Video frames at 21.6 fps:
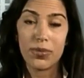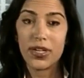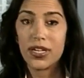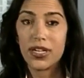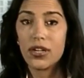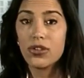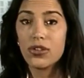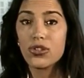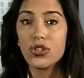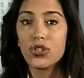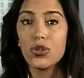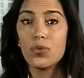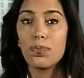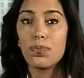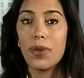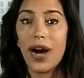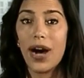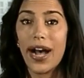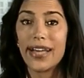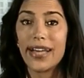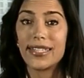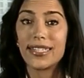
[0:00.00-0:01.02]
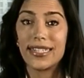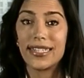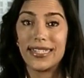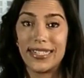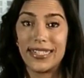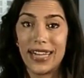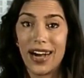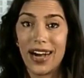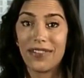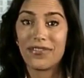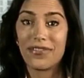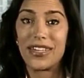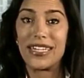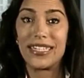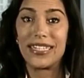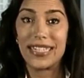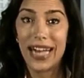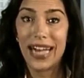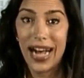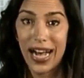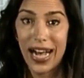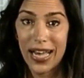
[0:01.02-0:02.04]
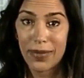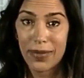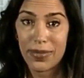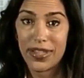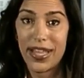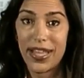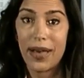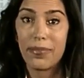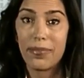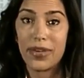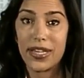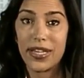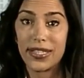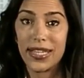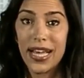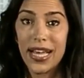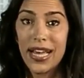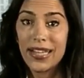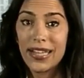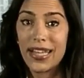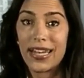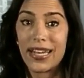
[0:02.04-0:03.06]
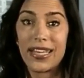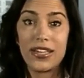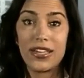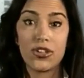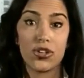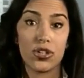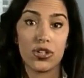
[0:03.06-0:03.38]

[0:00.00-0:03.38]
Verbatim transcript: but it also buys Gaddafi time, and that means that he